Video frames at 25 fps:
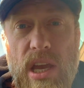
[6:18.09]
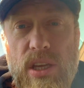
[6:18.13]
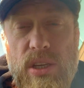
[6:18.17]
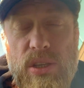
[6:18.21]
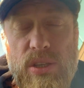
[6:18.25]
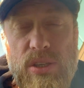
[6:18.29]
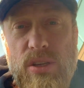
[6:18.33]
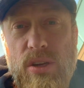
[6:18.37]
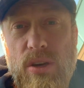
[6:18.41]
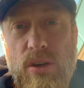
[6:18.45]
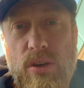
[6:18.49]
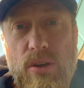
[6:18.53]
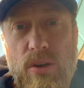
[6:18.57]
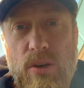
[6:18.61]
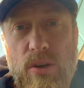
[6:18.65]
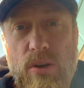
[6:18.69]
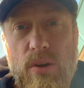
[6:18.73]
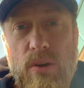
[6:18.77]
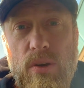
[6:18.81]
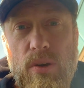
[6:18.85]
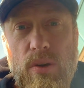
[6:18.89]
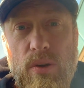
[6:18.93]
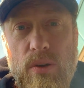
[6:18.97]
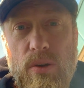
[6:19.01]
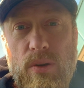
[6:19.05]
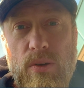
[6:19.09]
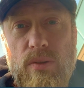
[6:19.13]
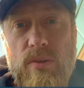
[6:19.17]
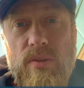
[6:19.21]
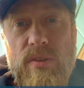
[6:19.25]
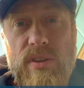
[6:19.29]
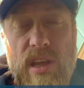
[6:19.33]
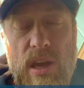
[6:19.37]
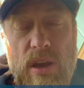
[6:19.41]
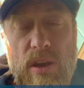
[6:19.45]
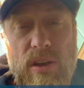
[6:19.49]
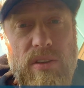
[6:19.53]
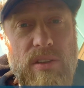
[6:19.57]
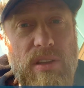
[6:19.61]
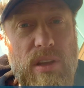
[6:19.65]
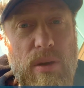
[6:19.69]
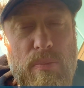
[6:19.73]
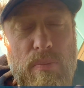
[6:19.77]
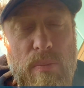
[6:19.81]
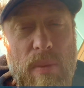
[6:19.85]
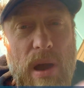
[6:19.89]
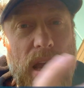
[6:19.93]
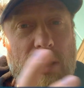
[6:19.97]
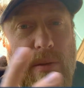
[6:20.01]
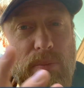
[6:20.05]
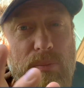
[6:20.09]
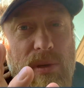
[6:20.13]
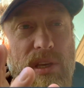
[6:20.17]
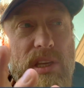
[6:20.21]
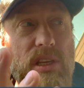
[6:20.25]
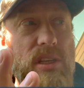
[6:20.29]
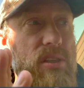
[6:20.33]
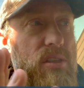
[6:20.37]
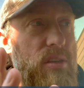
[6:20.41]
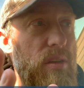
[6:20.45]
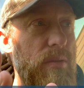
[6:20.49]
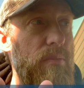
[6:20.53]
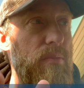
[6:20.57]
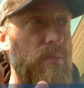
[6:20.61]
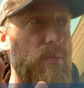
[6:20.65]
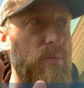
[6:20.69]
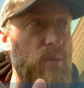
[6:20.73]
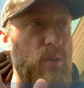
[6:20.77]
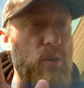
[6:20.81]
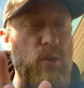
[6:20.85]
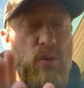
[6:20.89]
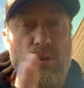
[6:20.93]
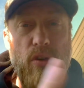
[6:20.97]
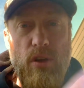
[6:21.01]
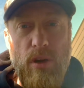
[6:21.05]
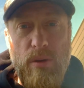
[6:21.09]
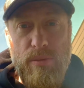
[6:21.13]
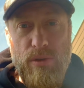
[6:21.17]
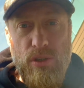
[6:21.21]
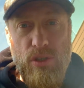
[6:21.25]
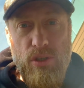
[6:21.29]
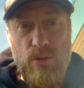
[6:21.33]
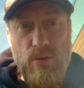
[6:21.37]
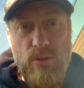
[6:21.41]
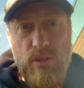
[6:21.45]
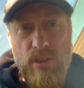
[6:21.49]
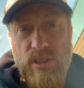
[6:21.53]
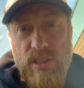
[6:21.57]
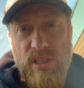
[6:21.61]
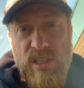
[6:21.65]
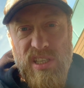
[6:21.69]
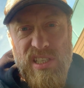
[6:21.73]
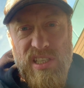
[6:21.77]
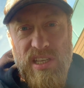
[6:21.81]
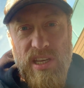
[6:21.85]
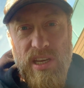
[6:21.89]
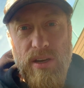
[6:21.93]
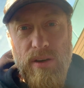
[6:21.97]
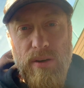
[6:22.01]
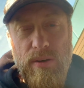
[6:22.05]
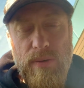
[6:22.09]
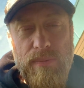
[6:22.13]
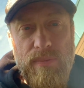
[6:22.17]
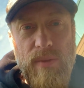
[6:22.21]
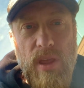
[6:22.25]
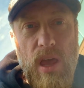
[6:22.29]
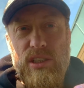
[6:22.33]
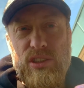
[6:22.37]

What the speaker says: so there might be some good opportunities here.